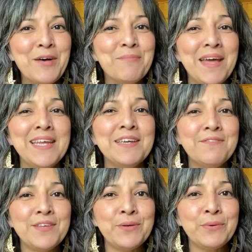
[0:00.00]
Many
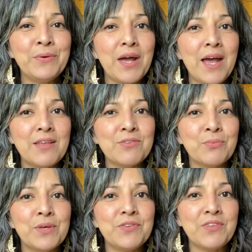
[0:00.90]
of you, as
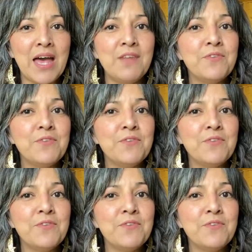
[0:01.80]
we said,